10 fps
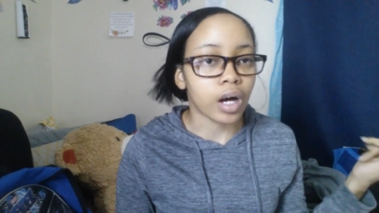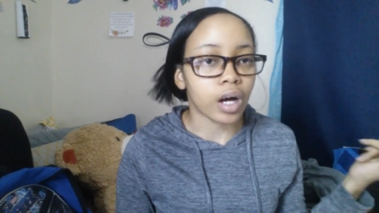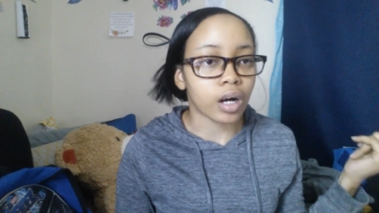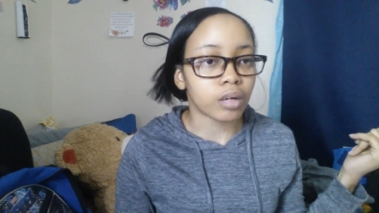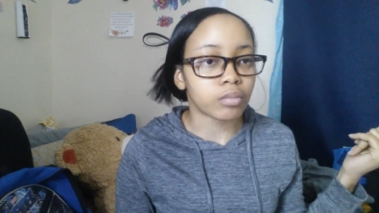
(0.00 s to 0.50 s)

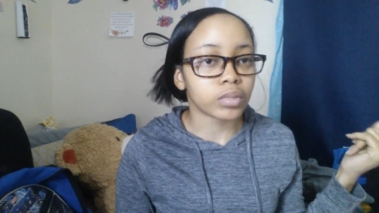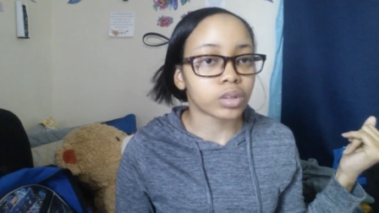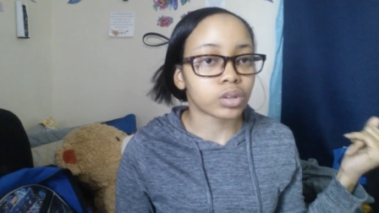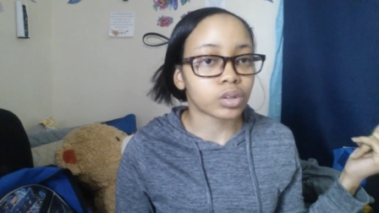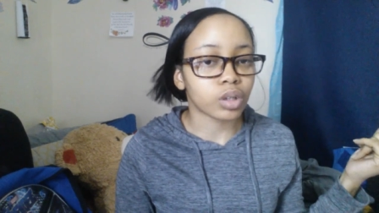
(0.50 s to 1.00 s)
Um,
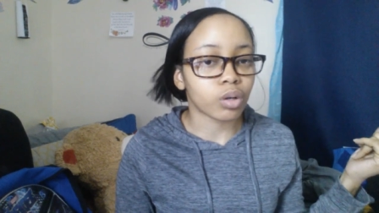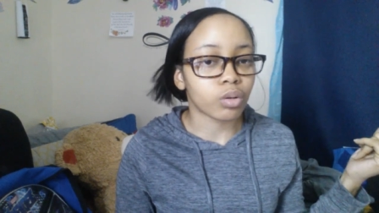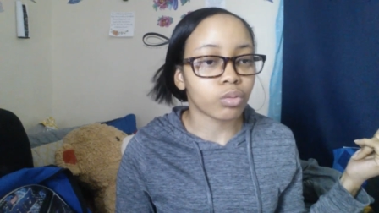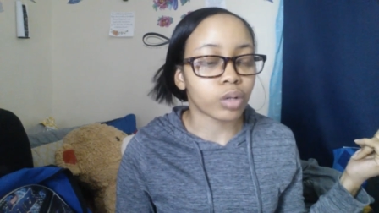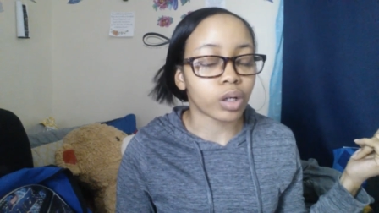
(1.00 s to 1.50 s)

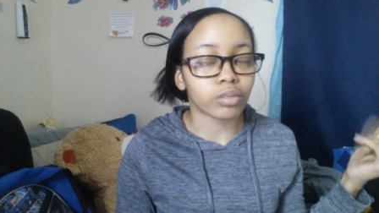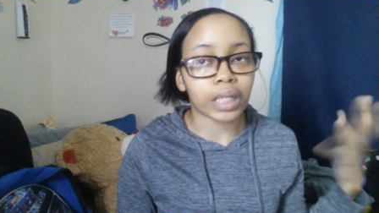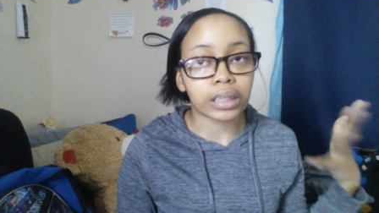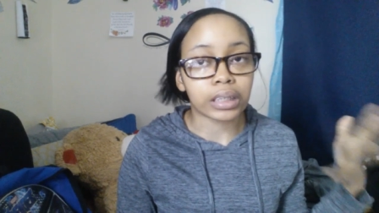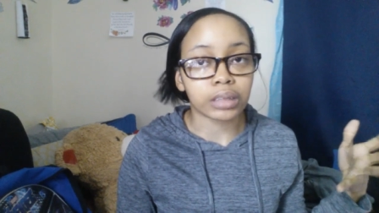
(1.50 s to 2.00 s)
so well,
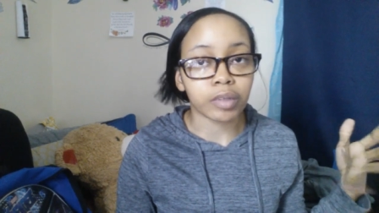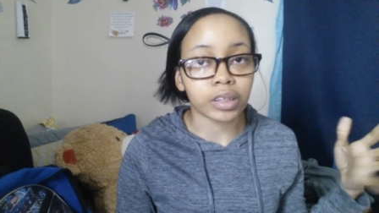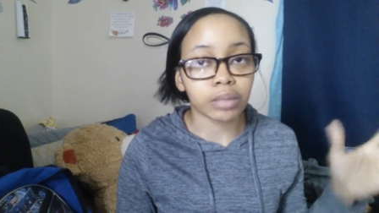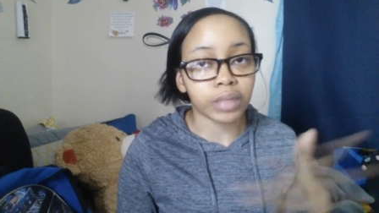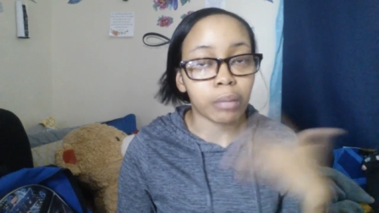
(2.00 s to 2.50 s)
not this
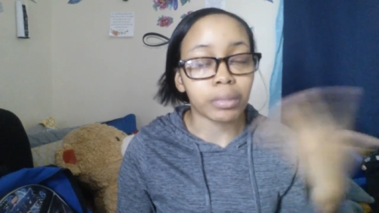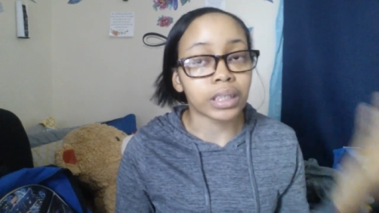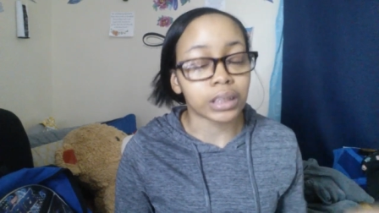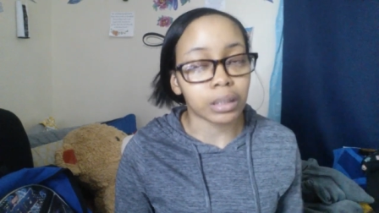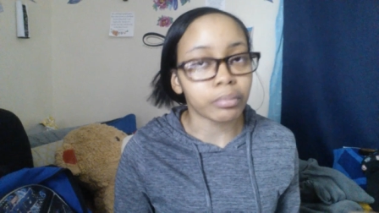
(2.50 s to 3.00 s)
month, sometime in
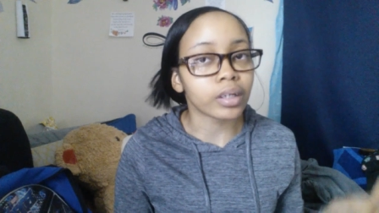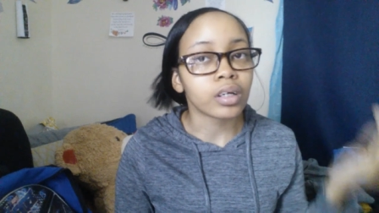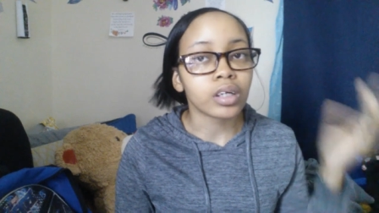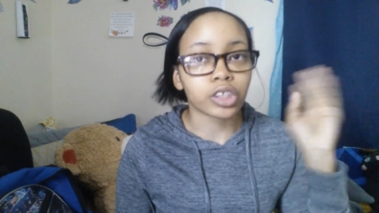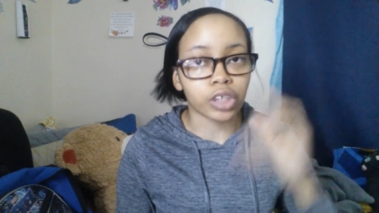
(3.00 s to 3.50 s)

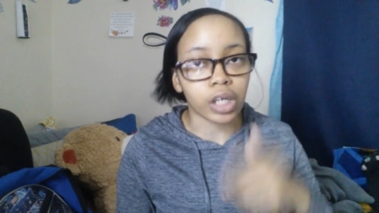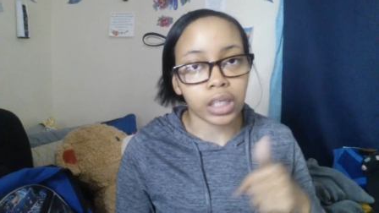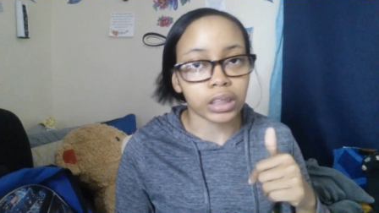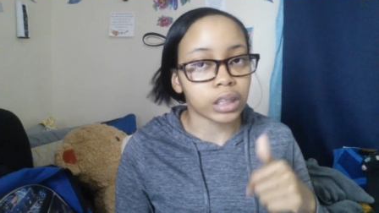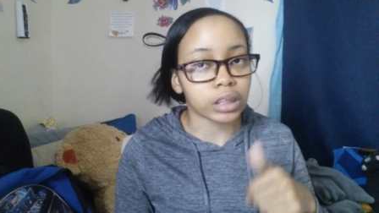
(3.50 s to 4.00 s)
December, because you're not
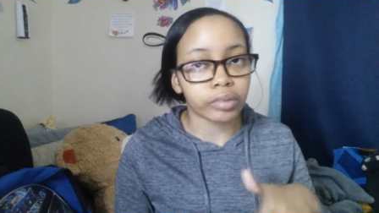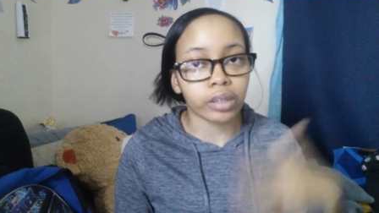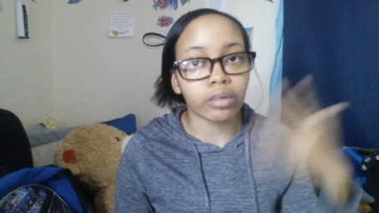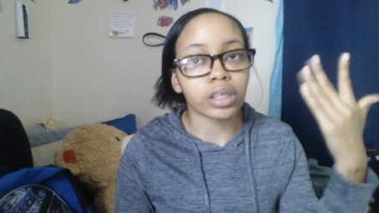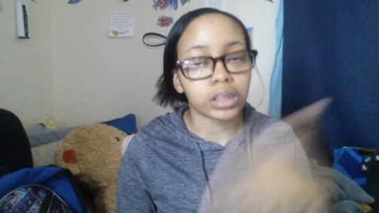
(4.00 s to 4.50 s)
gonna see this
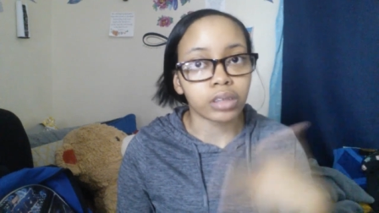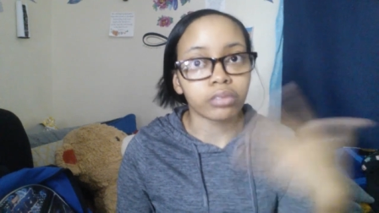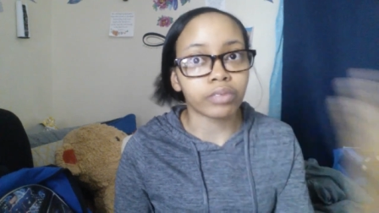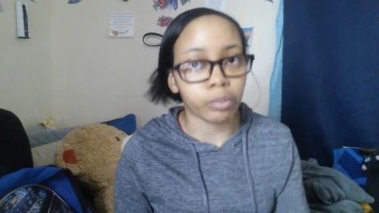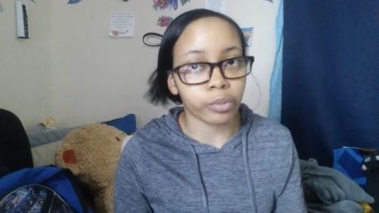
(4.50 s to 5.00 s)
video
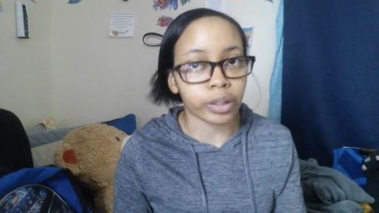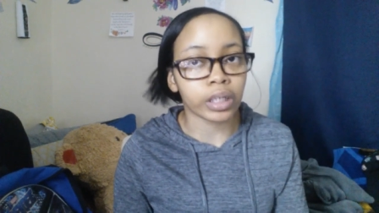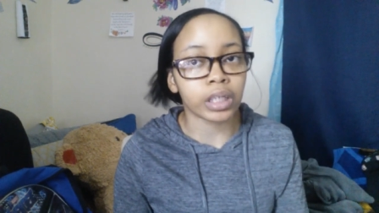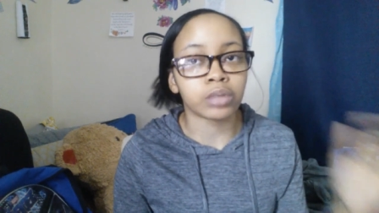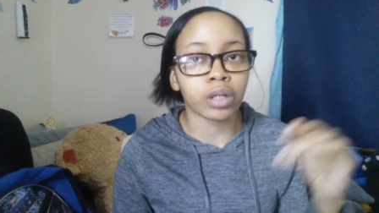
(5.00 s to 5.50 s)
until
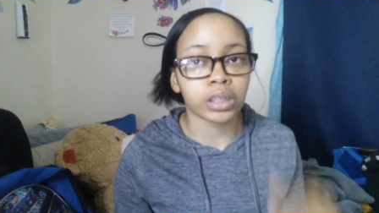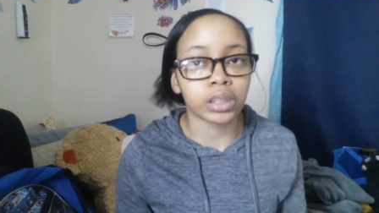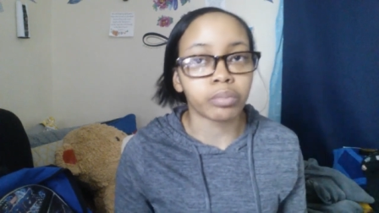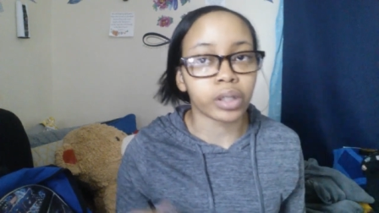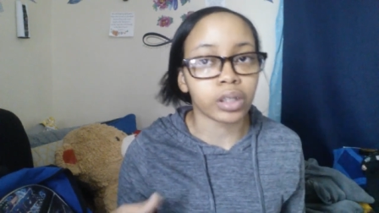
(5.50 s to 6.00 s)
February, as well
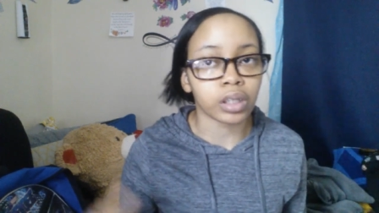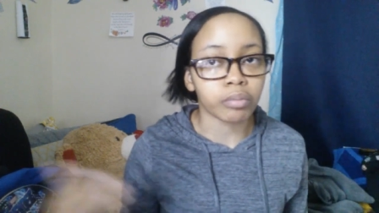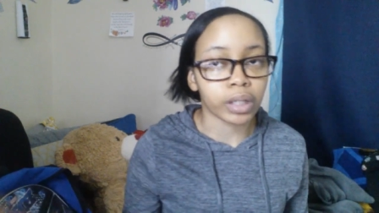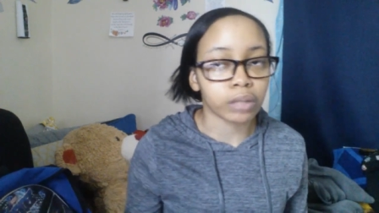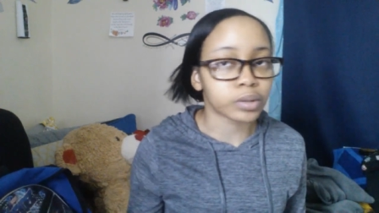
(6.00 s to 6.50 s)
as the book
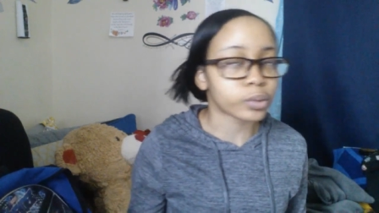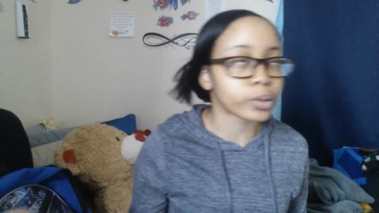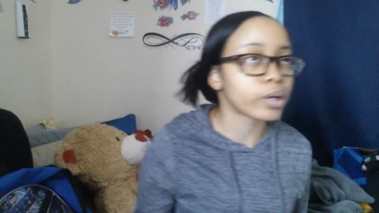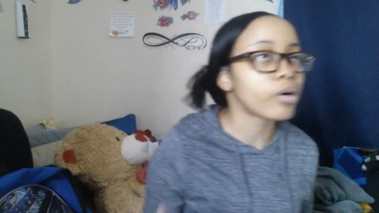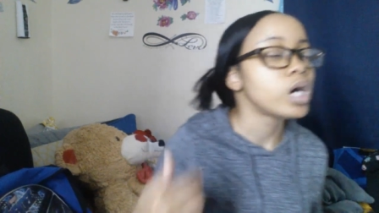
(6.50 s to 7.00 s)
look makeup
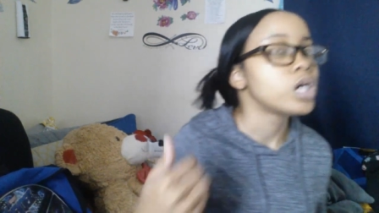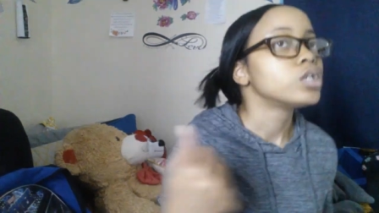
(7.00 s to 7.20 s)
tutorial.